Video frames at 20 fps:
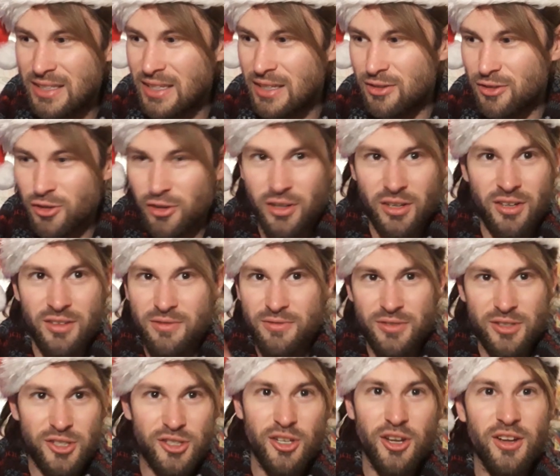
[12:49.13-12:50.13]
or a
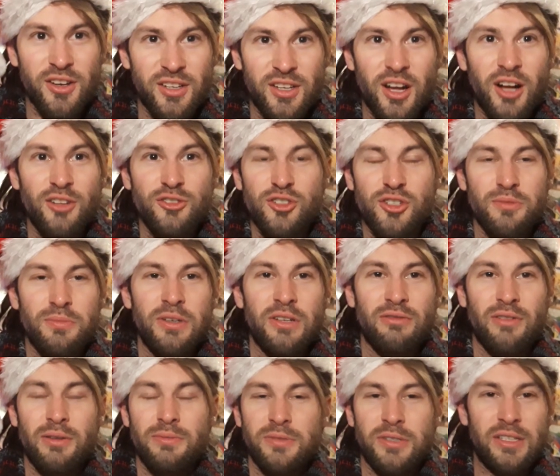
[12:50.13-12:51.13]
certain culture being
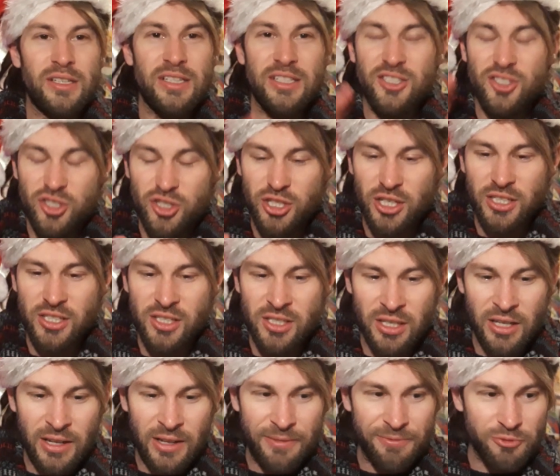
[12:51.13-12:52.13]
represented. It's just
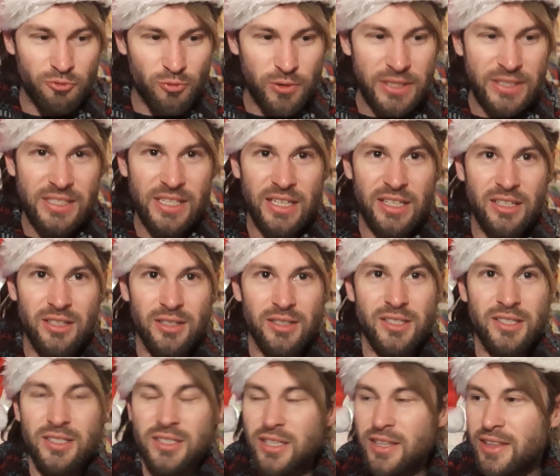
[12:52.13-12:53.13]

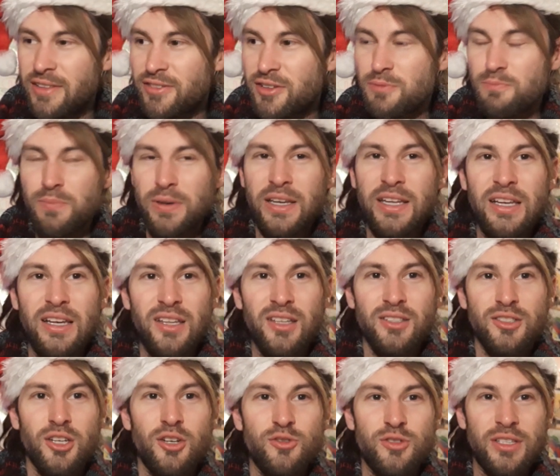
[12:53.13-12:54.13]
ridiculous. It's like they've completely
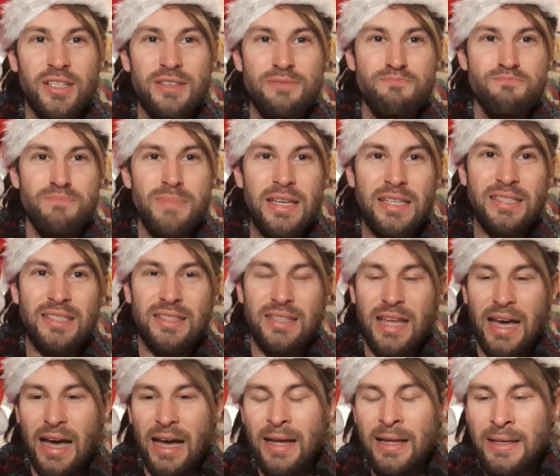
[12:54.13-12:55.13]
and totally missed
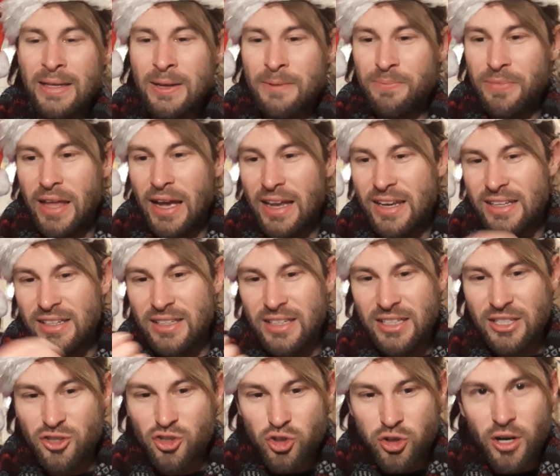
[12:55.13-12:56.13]
that. And
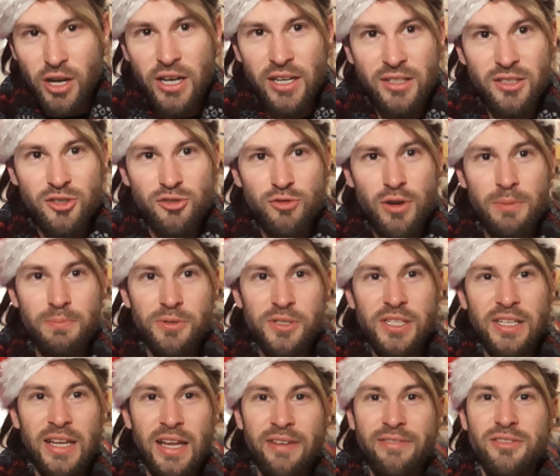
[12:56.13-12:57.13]
in trying to
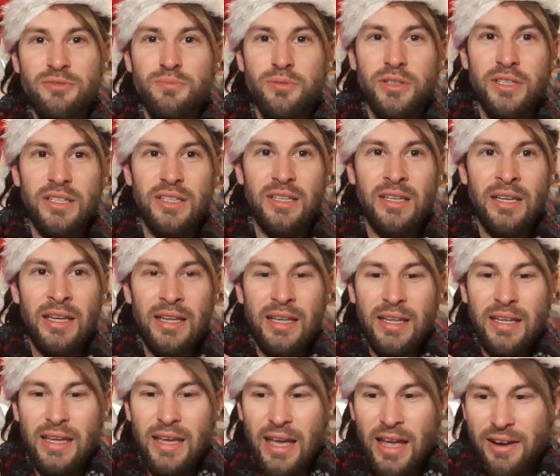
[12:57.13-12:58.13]
represent everybody
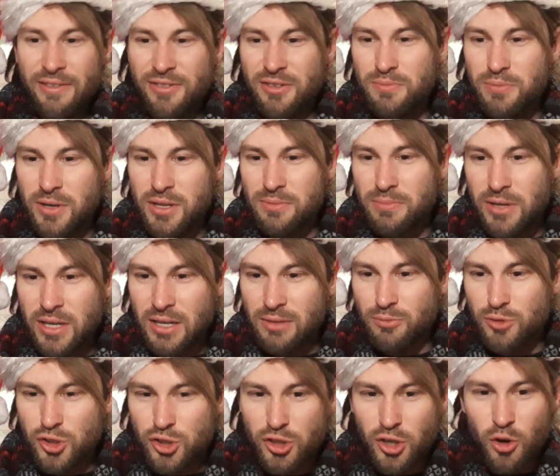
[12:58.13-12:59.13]

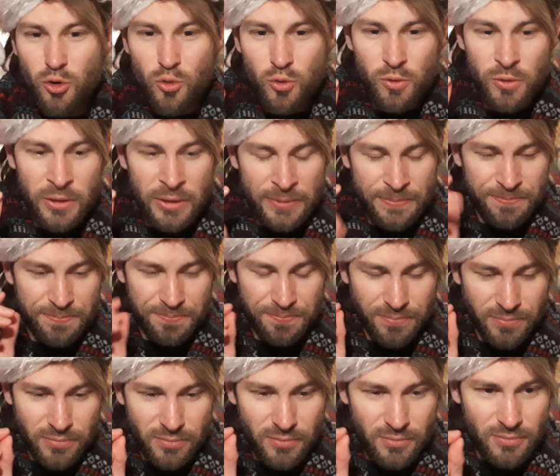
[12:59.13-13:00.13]
becomes so
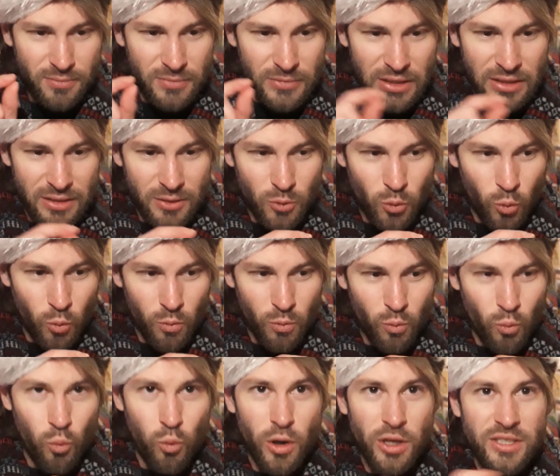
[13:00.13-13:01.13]

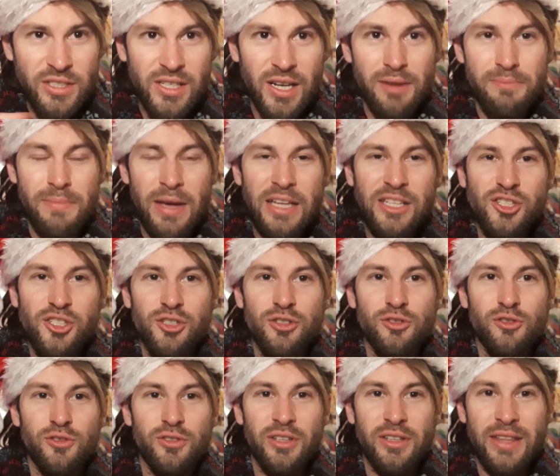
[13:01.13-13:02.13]

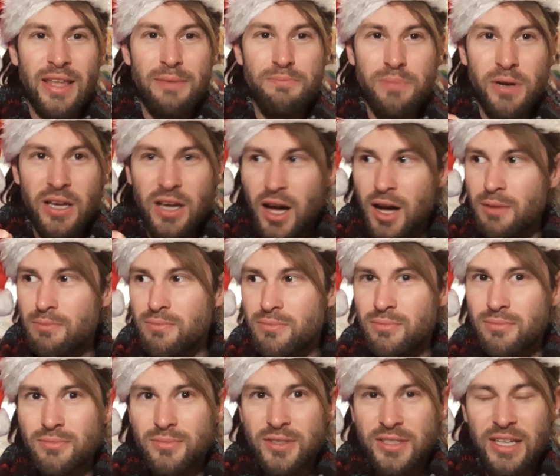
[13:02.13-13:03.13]
one-dimensional that they
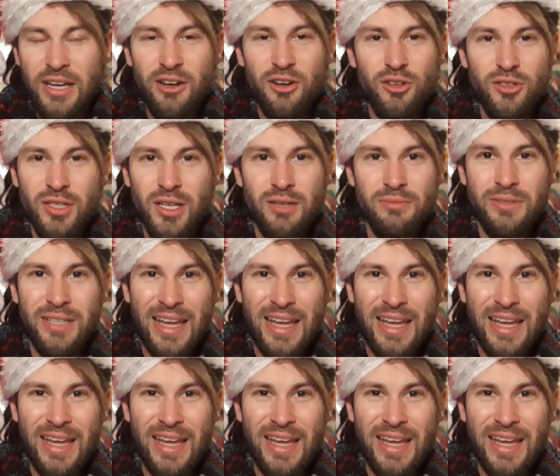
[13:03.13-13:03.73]
become stereotypes